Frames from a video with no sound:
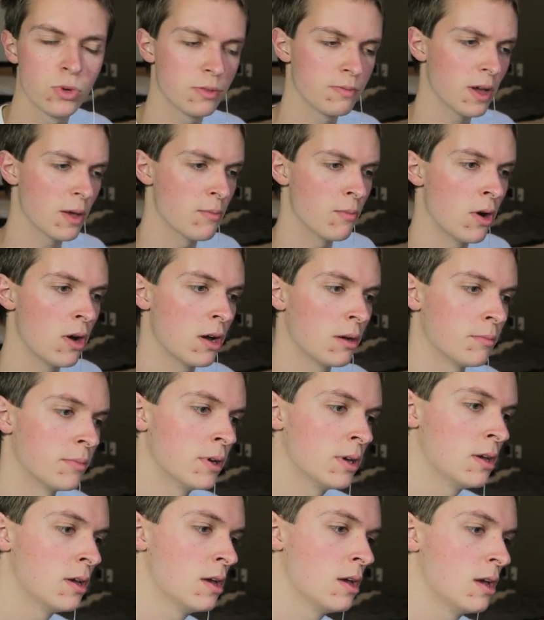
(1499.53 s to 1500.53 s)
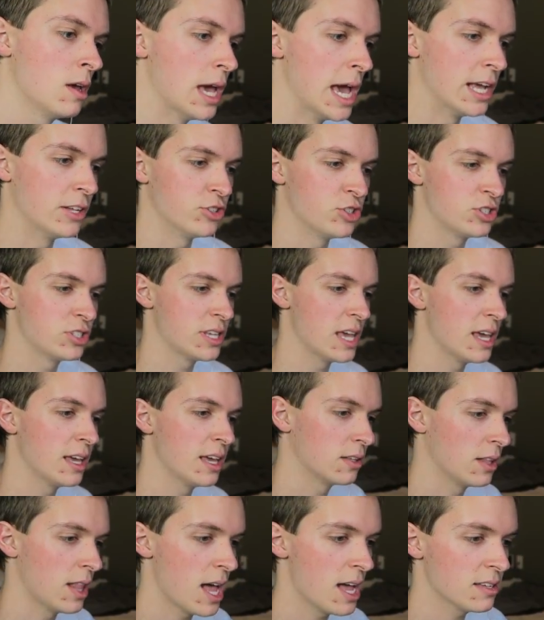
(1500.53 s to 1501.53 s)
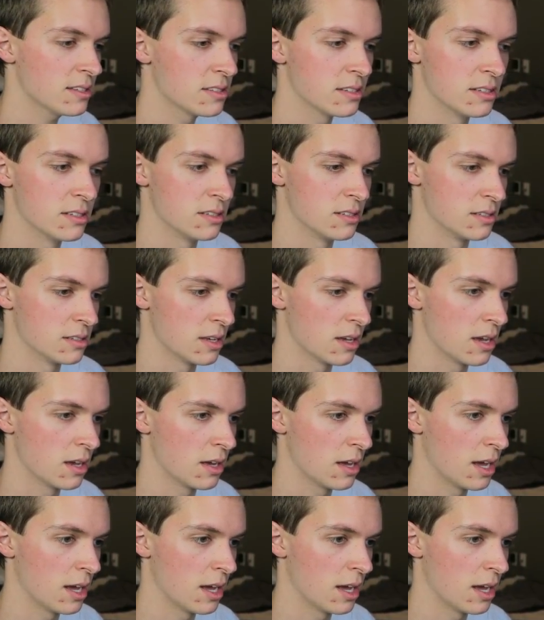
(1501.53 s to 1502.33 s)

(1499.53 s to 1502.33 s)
with my mom and just classes.